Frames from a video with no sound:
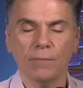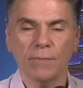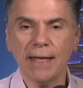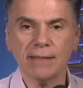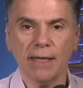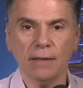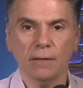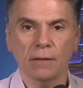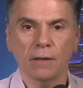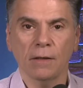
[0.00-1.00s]
That's it.
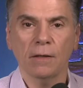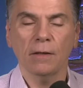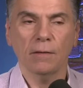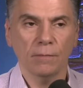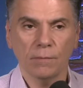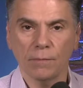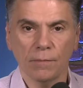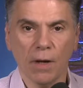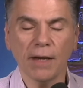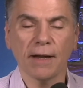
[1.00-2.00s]

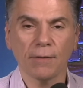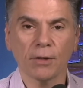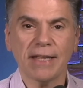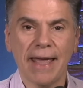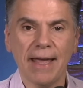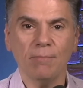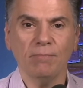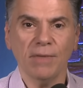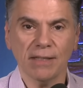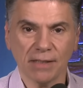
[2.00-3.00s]
Another game
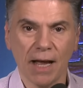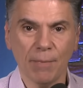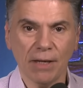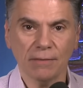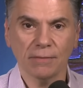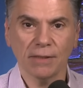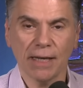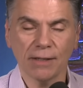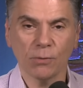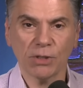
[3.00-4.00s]
is coming you
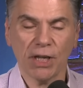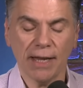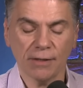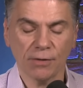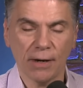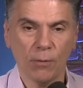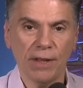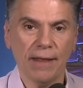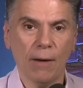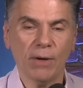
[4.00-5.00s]
got to do what you can to try to
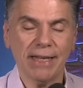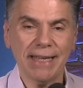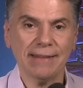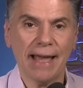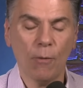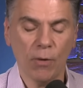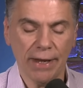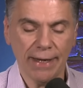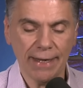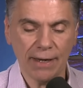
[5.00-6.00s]
win that one and get that
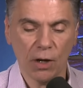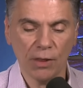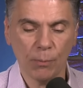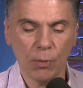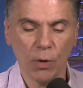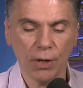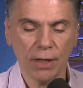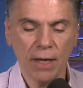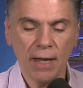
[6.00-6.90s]
win and get on the board.